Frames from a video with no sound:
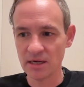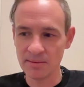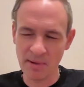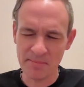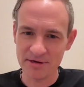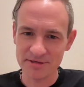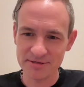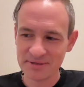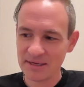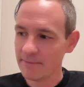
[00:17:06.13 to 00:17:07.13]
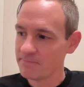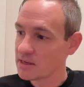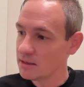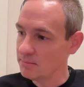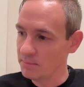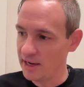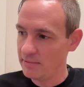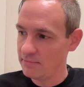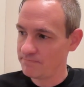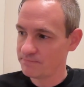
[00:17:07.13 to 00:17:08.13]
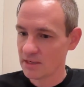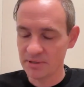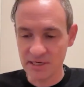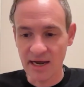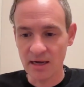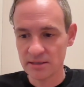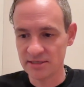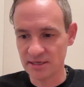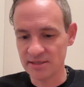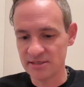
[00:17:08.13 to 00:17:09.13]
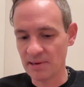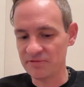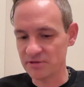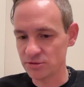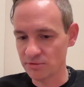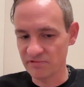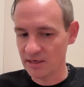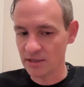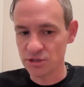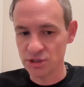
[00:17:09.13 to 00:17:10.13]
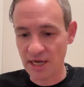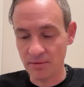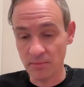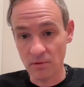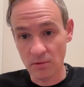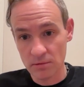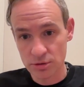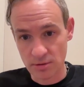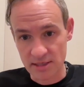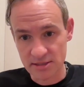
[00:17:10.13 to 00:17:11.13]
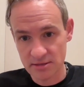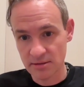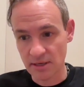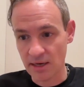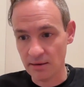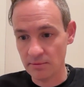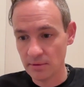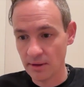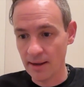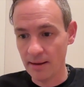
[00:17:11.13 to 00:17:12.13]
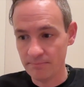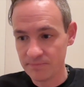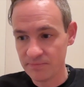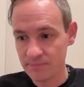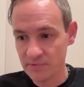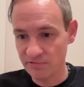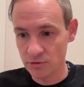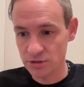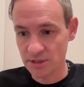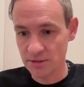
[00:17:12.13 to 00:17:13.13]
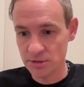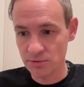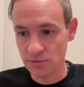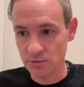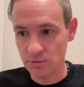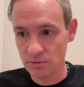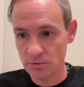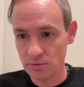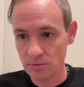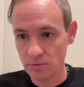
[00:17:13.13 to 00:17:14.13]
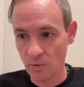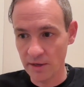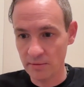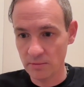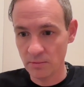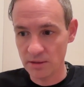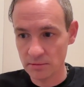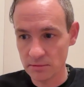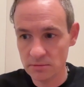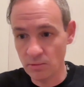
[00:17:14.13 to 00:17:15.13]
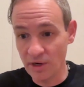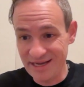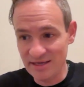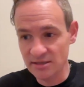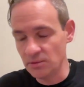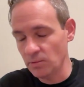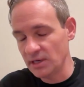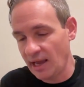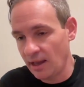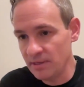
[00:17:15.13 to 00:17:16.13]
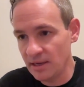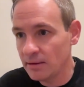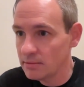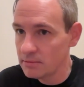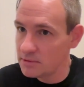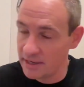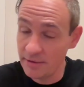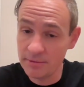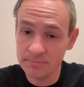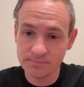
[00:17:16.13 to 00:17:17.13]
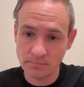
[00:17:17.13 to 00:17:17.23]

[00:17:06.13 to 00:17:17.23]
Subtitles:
and my parents. But yeah, it's about this sort of like unshakable trust and devotion to what is and what can be together.